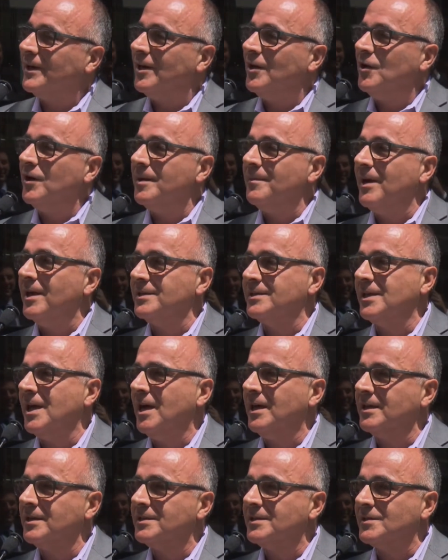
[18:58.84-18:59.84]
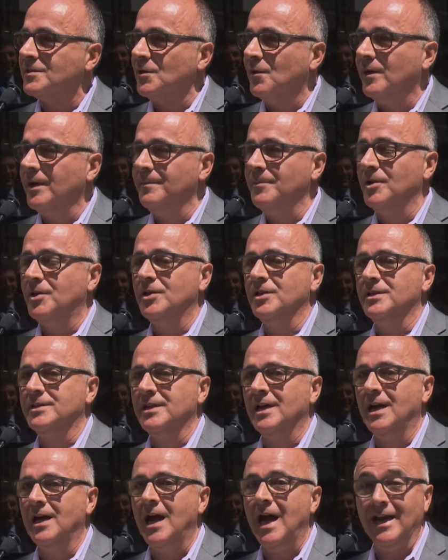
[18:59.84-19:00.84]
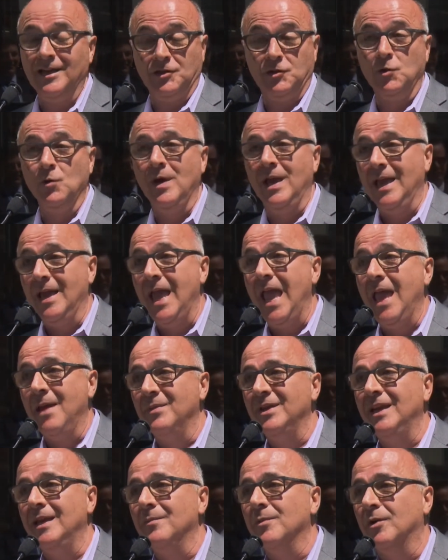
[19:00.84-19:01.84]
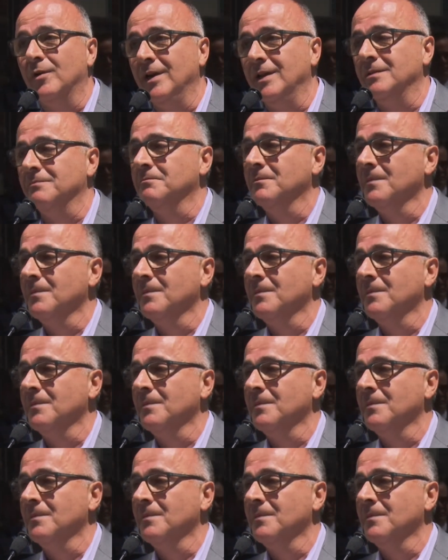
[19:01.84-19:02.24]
I heard about Zahara's story, because I too am an immigrant.